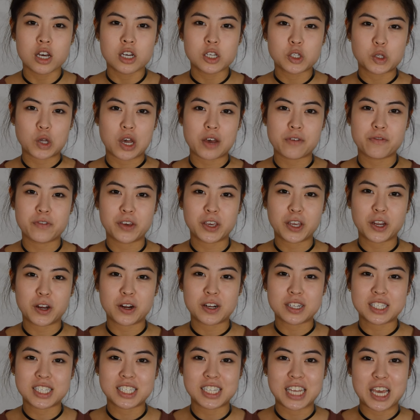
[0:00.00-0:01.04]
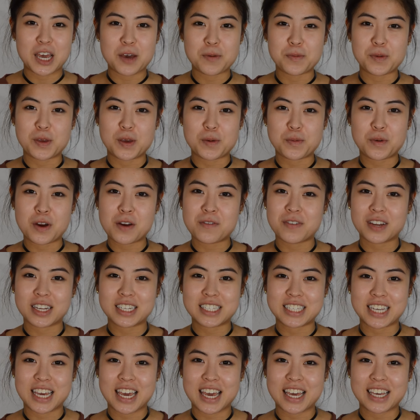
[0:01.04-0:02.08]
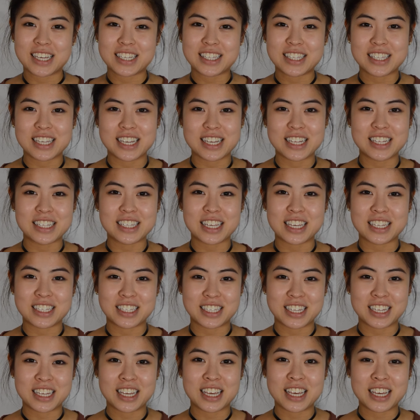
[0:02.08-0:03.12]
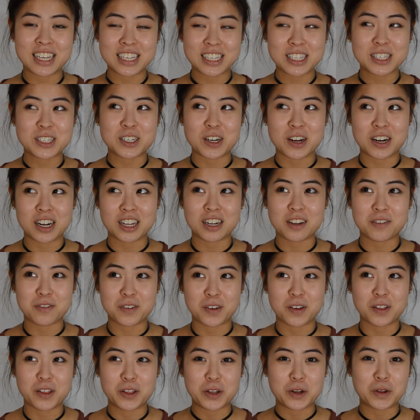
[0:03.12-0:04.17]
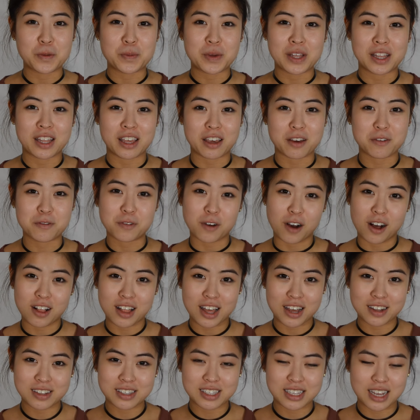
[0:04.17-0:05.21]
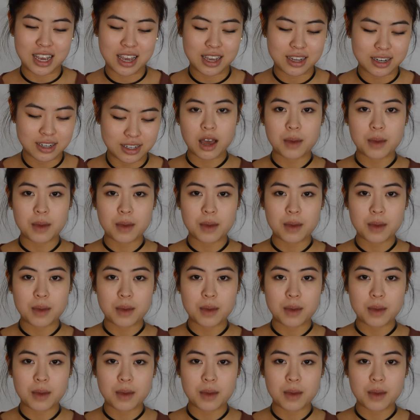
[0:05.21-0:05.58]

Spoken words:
So I figured today would be a perfect day since it is starting to feel a little bit like fall outside.